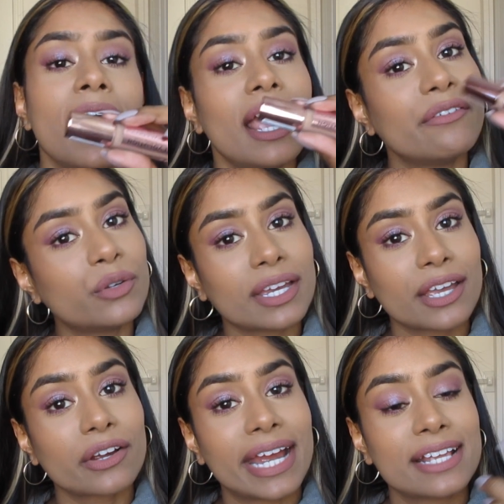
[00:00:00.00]
If you can get
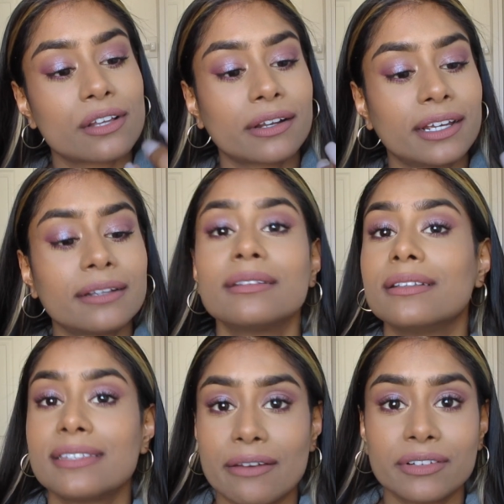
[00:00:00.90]
your hands on it,
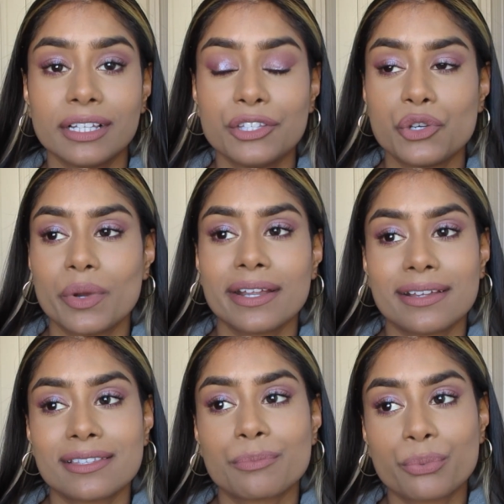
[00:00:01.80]
definitely do it.
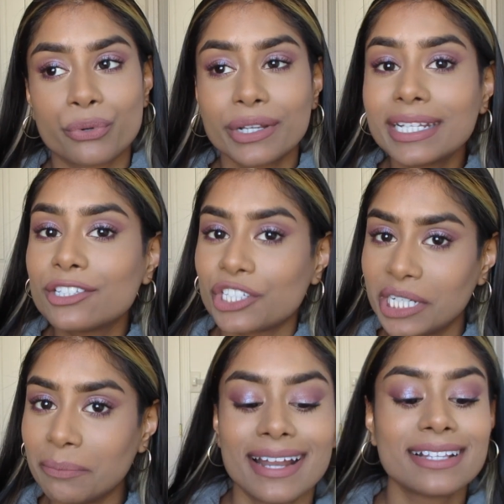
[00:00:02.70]
It's pretty
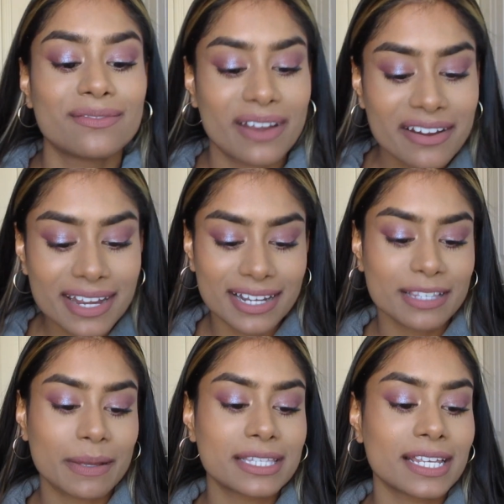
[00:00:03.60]
cheap, it's very
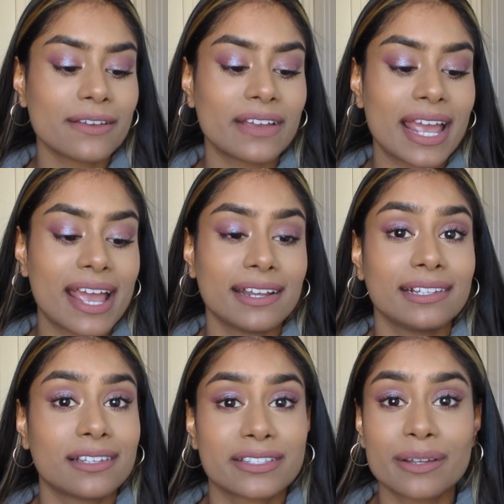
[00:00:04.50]
inexpensive, and
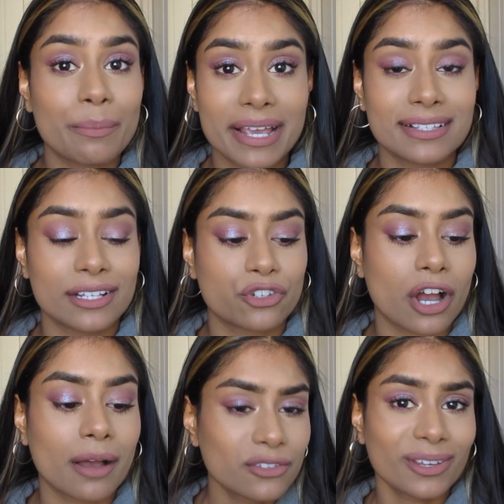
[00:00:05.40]
it does an amazing
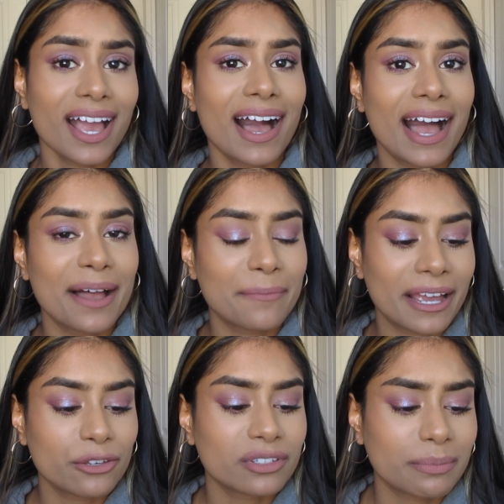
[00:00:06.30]
job. So yeah, I
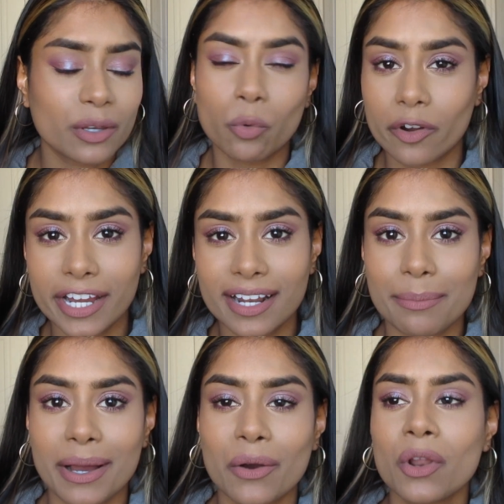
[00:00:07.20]
used to be worried
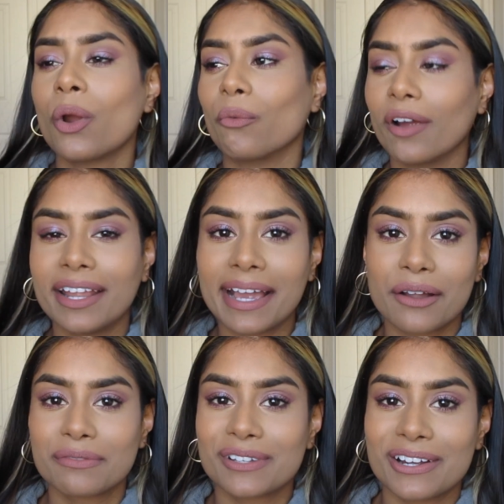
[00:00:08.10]
about running
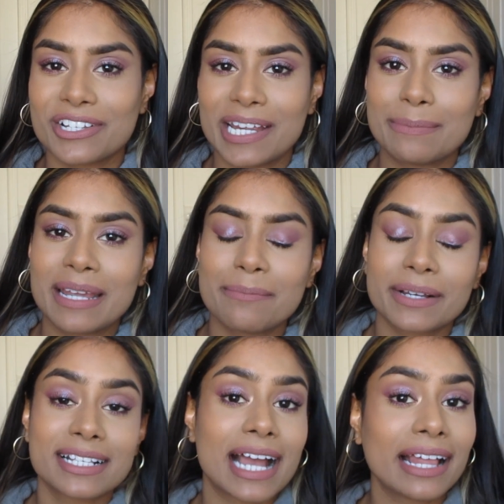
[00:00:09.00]
out of Tarte Shape Tape
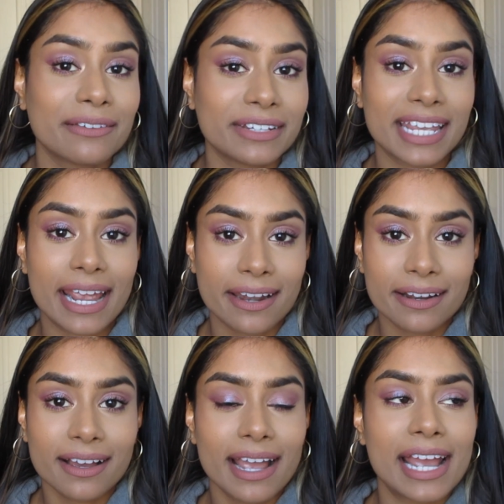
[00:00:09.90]
because I live in
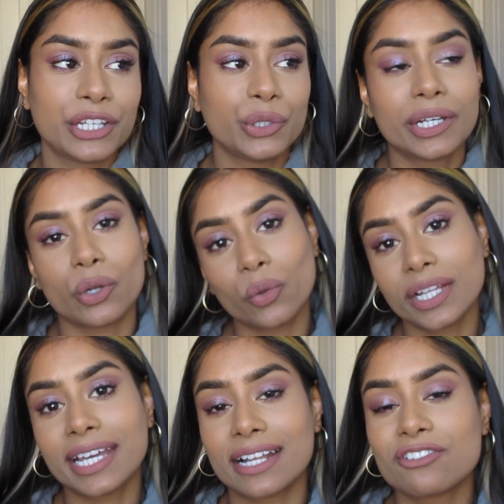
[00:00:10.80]
Canada and you can
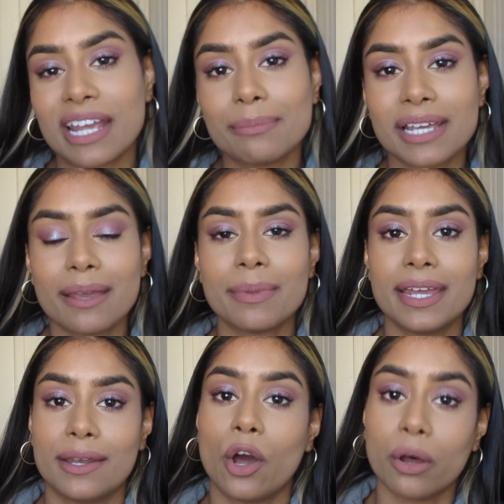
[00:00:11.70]
only get Shape Tape
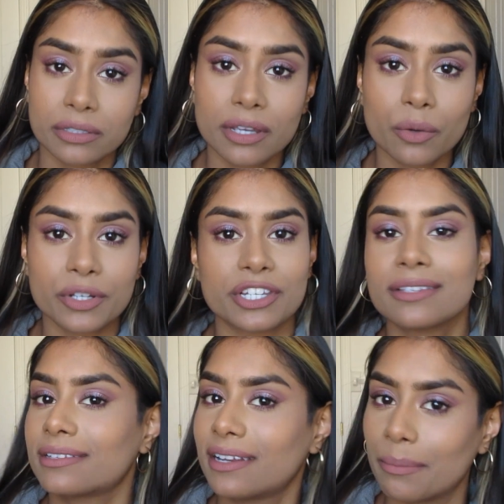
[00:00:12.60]
in Ulta, which
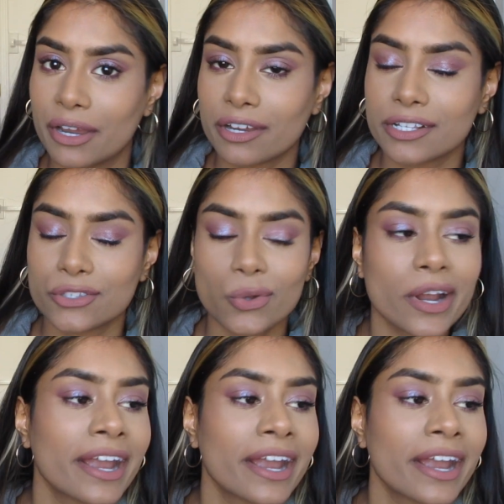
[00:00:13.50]
is an American store.